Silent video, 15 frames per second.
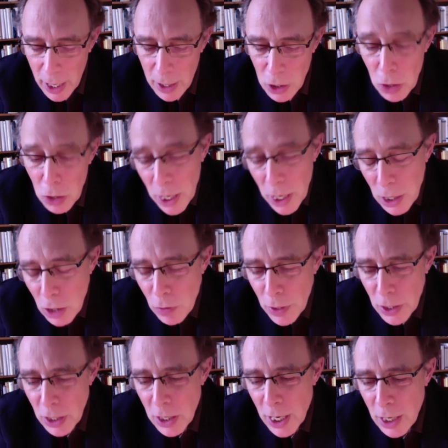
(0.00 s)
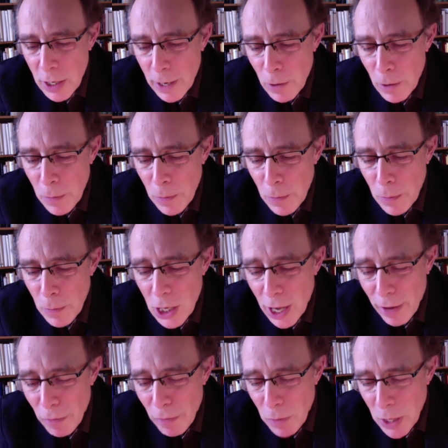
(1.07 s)
So that is what the texts are all about.
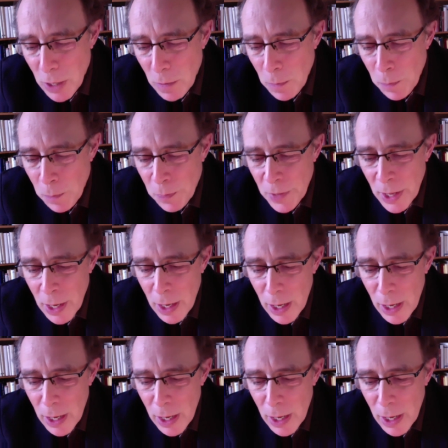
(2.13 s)
And these have been